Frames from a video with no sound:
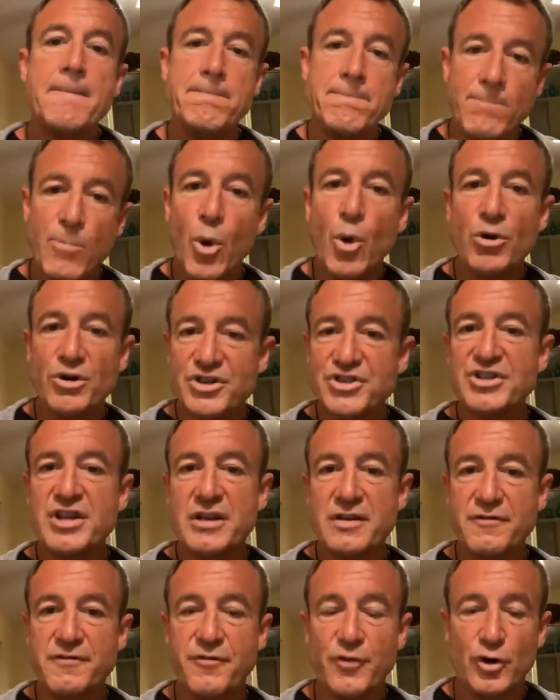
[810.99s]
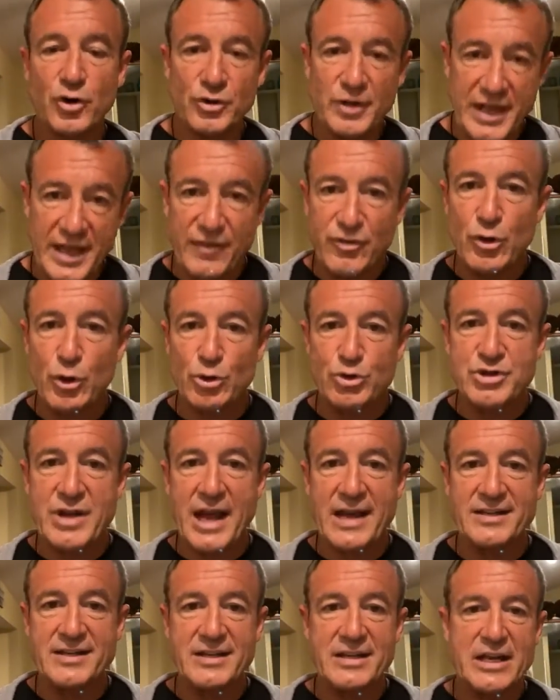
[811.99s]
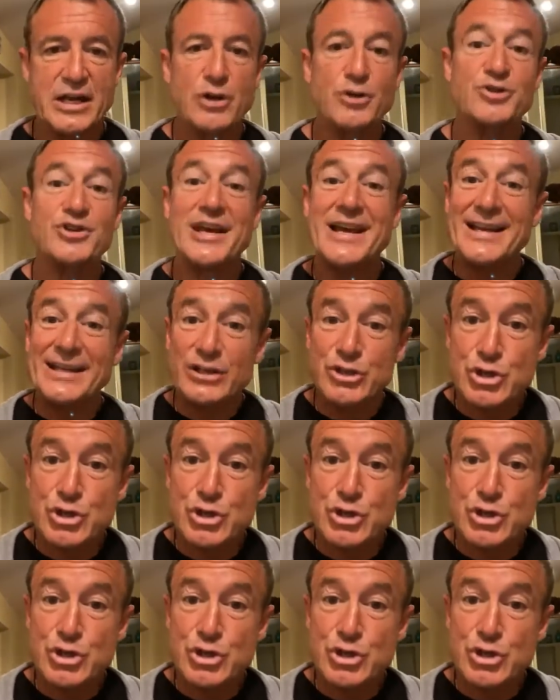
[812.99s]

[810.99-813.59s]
more sinful in those 19 years,